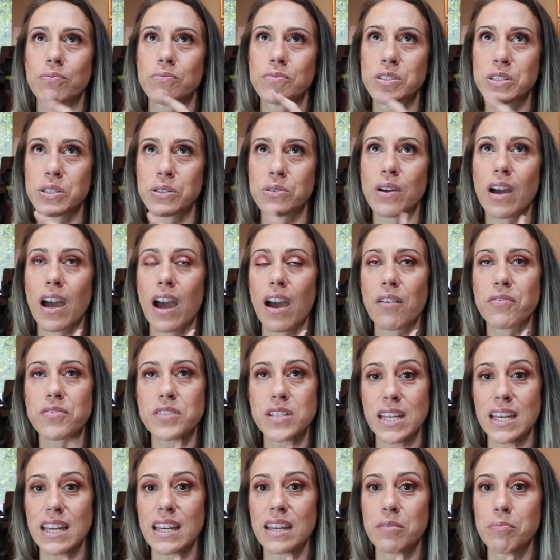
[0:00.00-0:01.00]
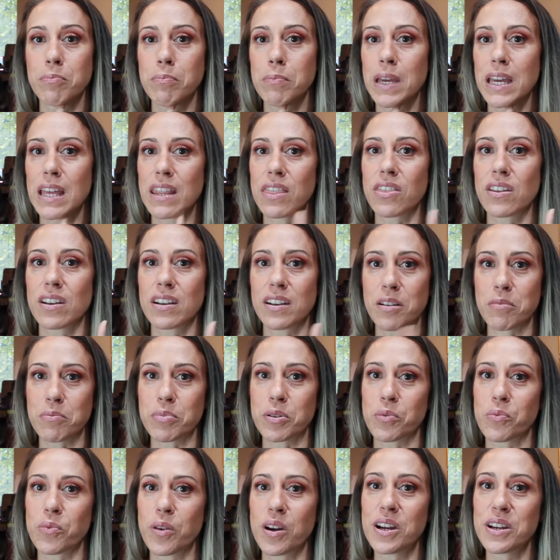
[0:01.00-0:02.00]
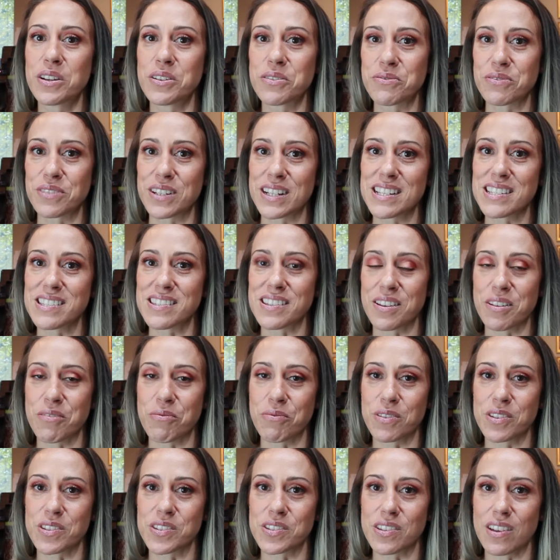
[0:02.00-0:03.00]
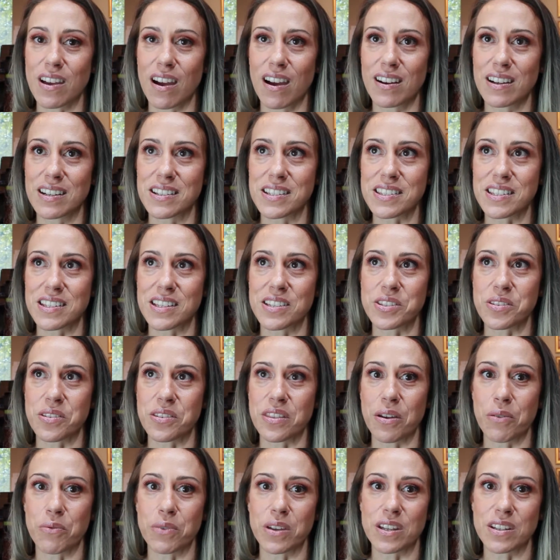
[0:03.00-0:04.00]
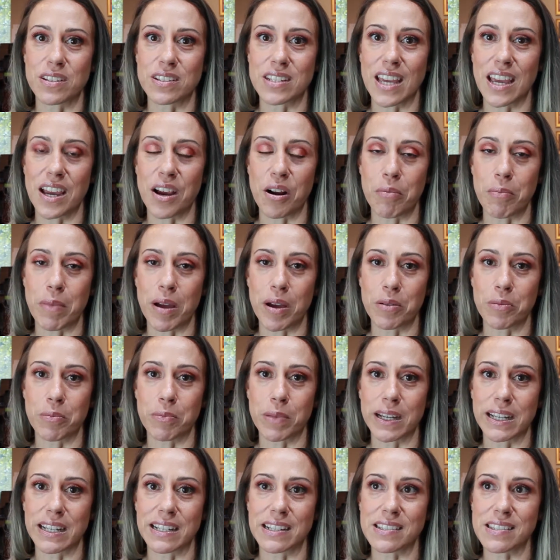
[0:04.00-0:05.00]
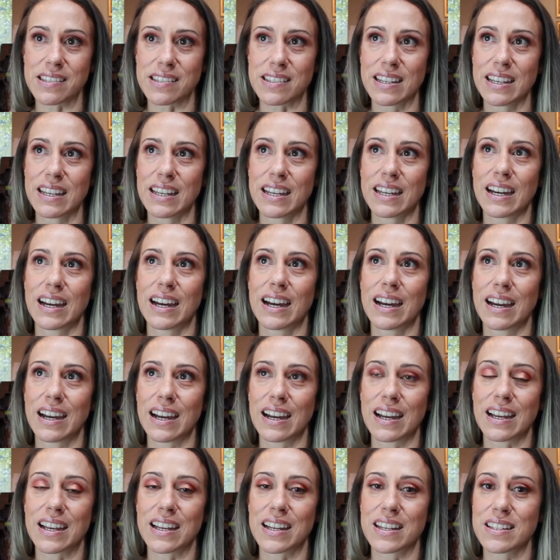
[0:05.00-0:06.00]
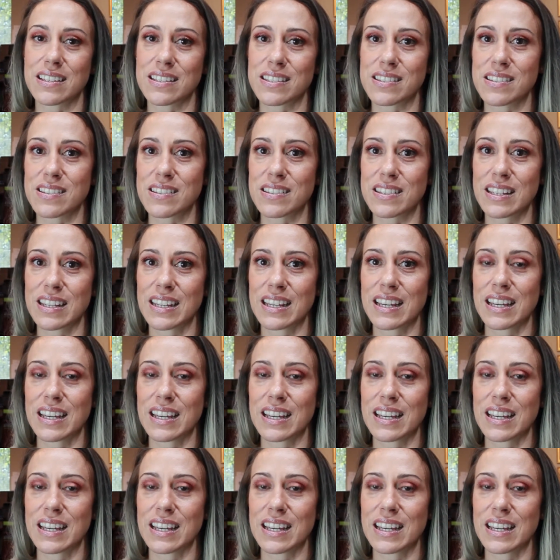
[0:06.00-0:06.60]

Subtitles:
do have to admit the number one reason was honestly so that we could take our mountain bikes, because